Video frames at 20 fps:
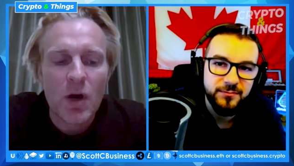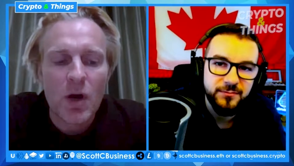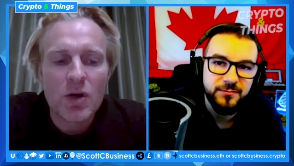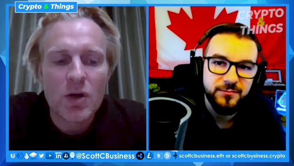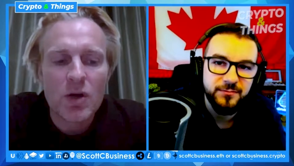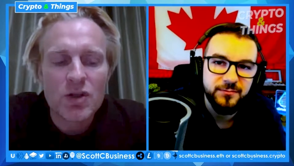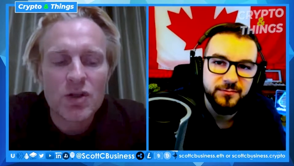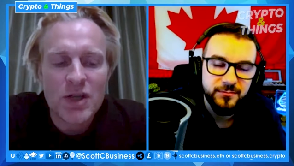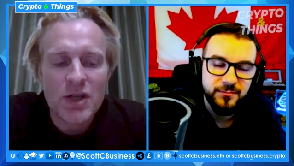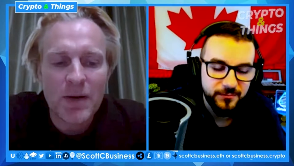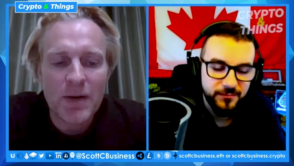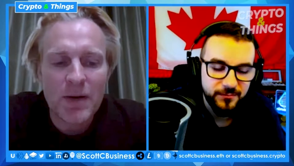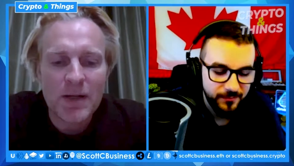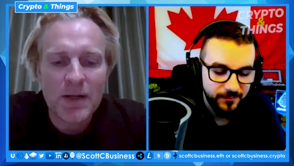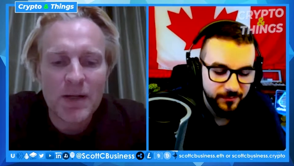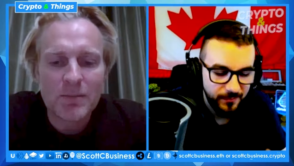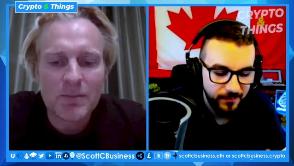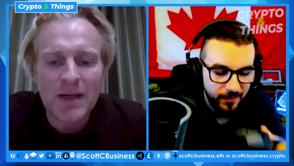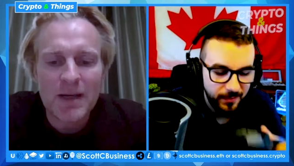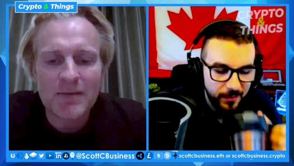Speaker 1: sharing
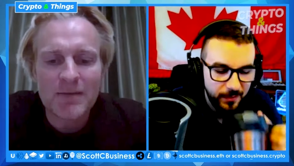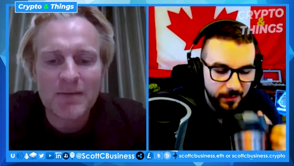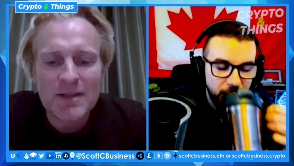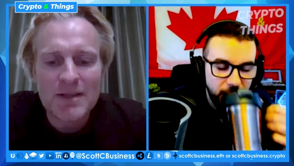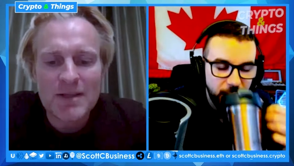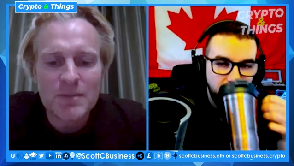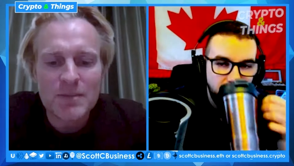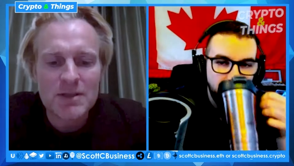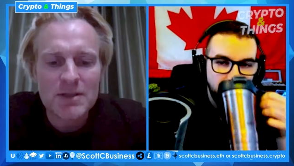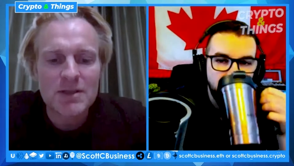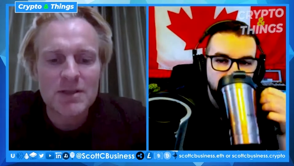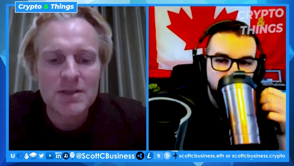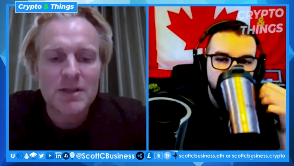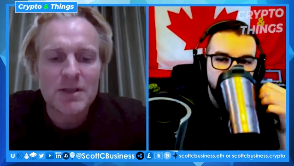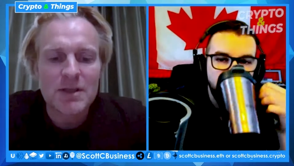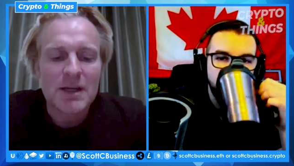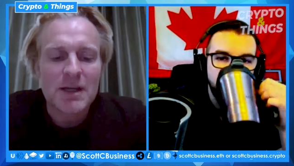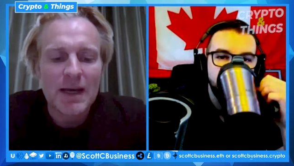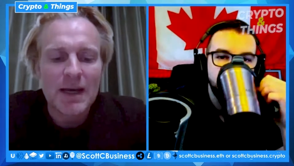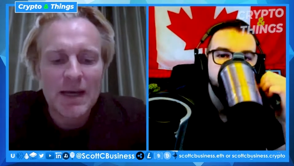my investments,
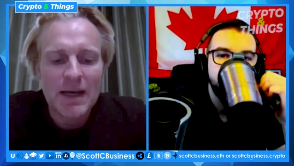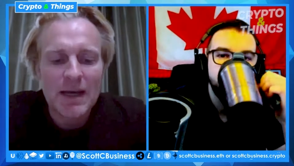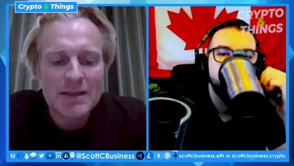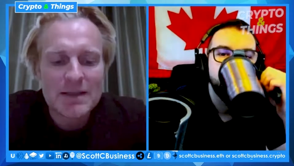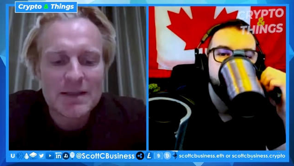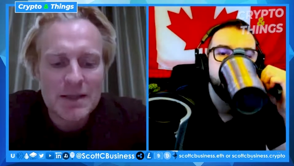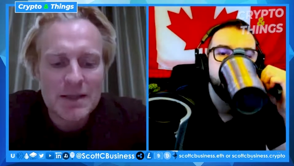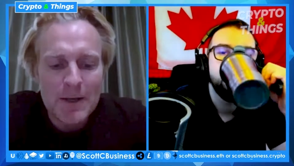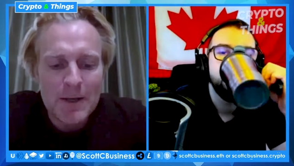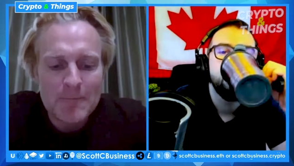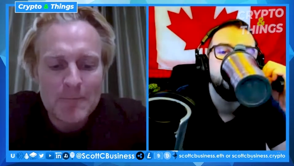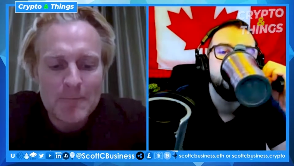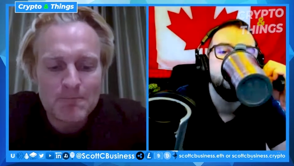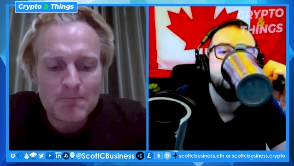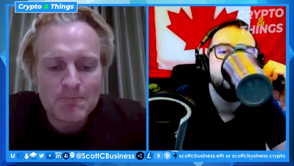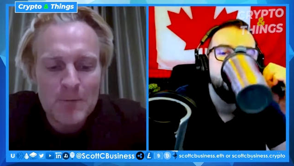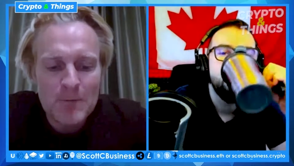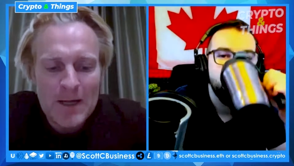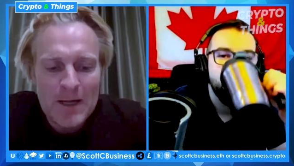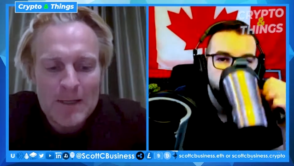and um,
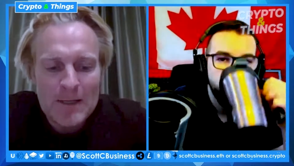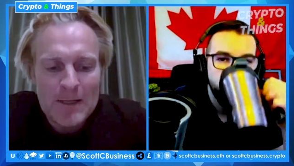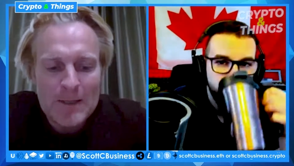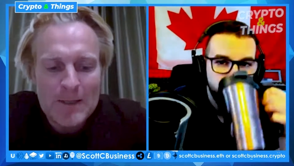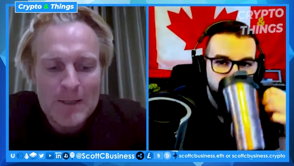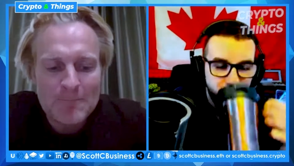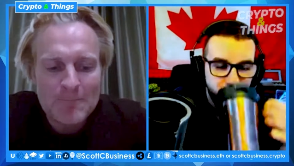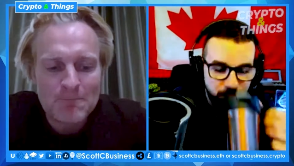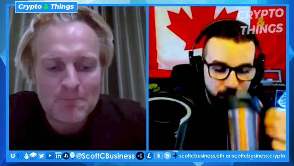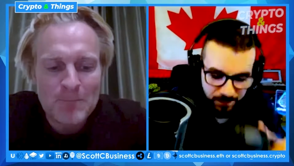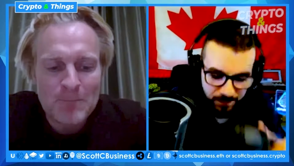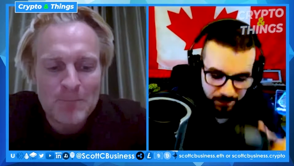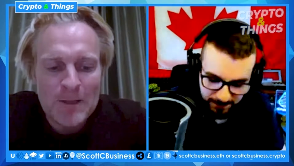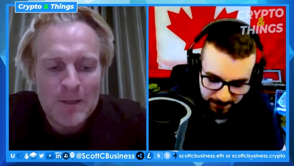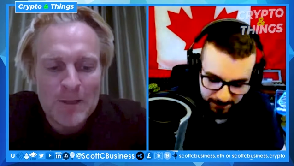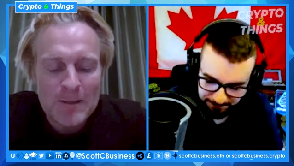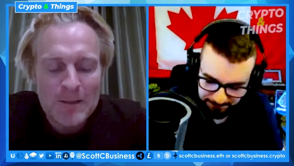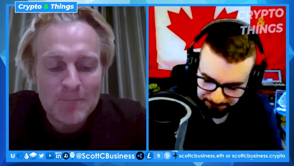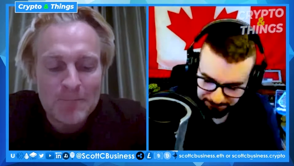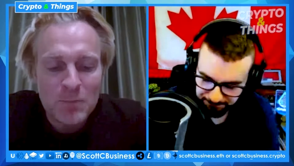and um, and
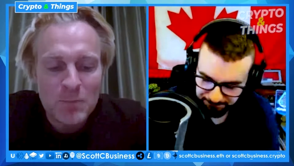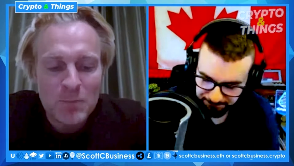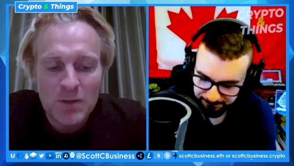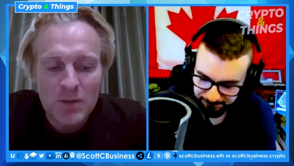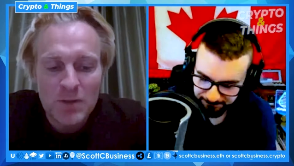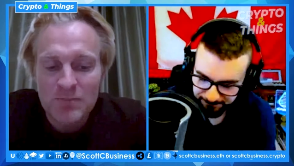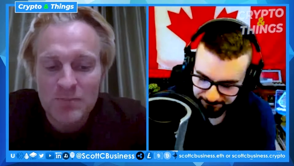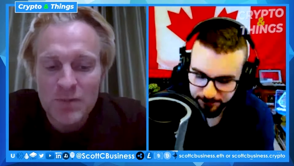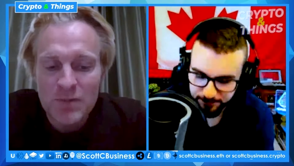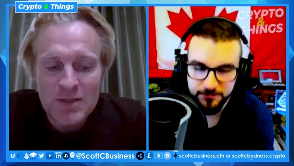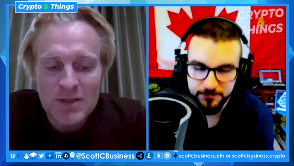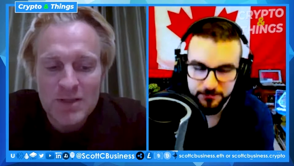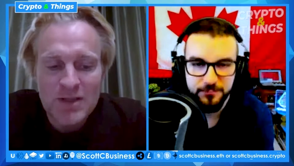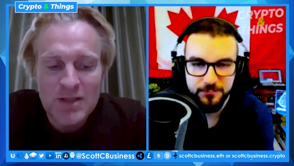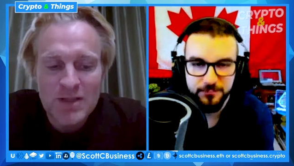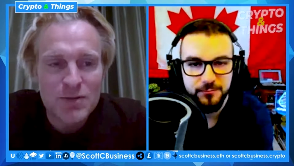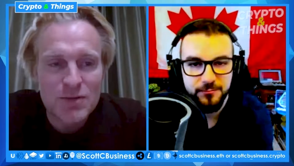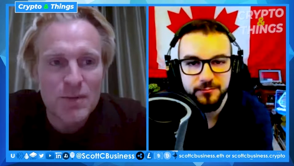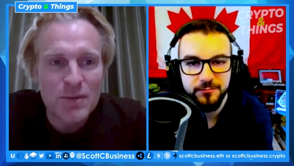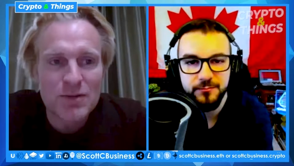yeah, um, since
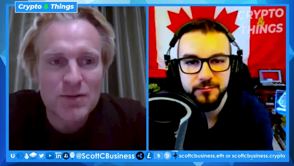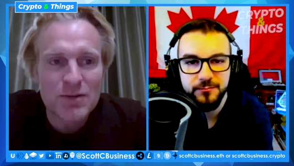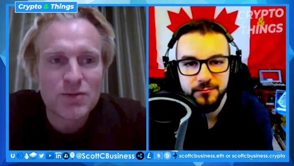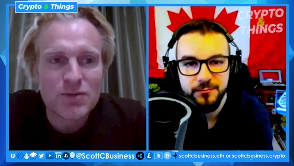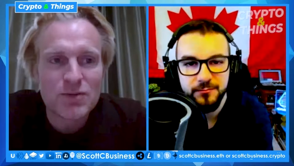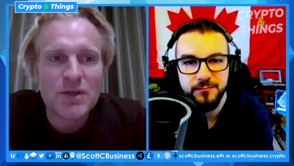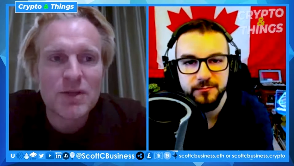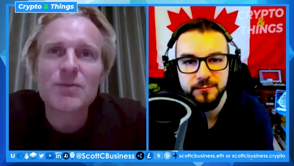twenty